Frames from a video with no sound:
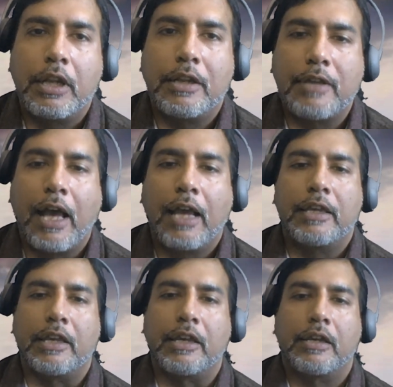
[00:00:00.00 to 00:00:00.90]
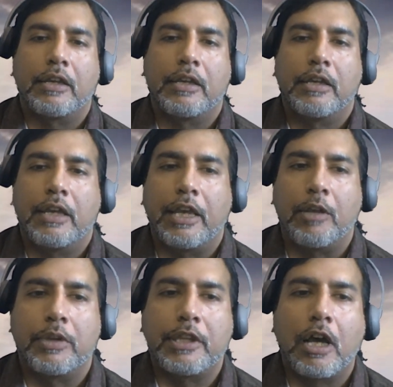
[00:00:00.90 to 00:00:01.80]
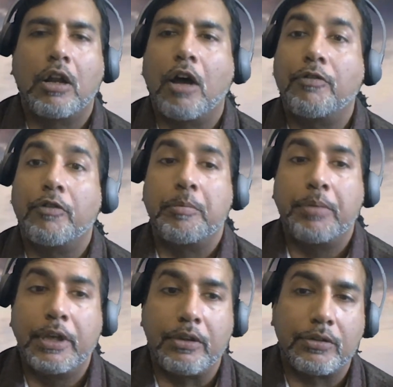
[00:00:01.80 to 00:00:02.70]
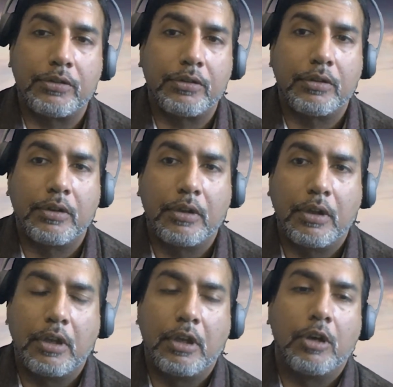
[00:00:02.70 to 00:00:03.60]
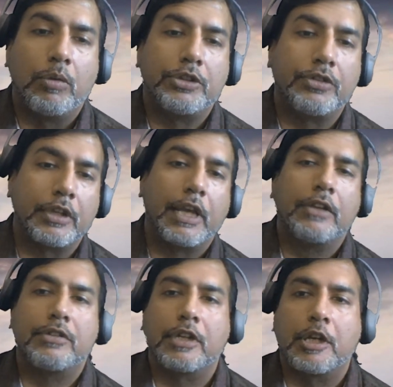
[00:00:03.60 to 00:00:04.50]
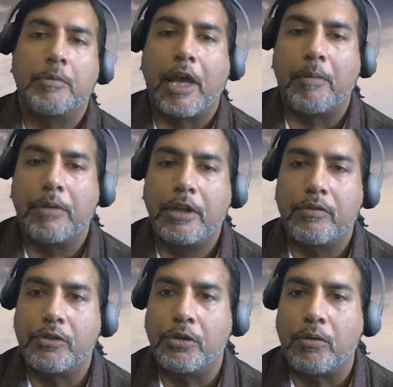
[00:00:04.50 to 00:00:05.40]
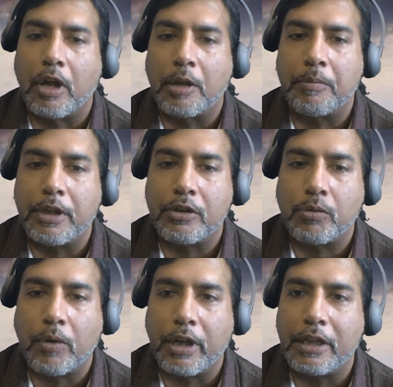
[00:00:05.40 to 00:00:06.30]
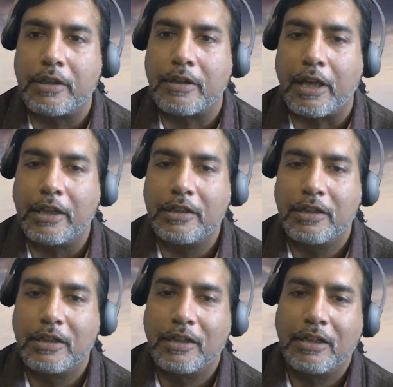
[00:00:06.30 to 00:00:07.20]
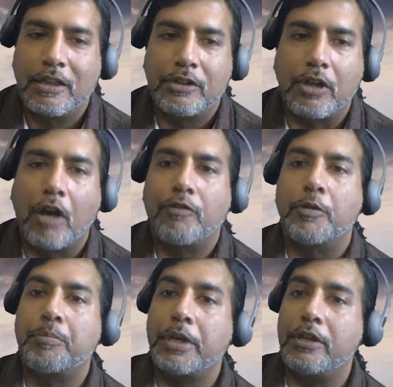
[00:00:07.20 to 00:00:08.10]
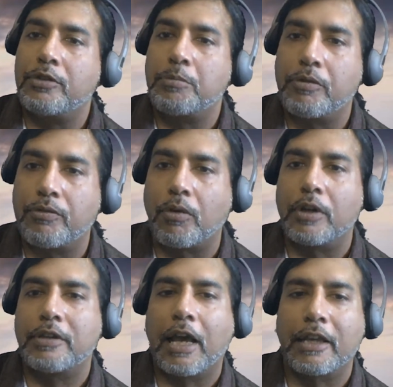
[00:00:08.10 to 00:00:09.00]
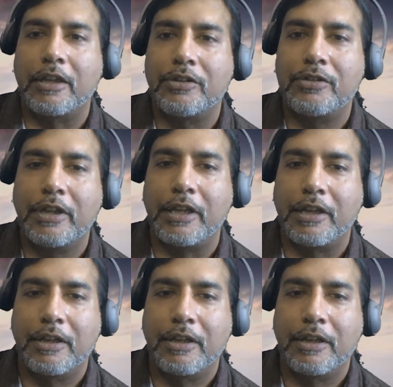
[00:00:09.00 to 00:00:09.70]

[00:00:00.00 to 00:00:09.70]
attacking it without offering peace, which is against the commandment of Deuteronomy 20:10 to offer peace before attacking a city.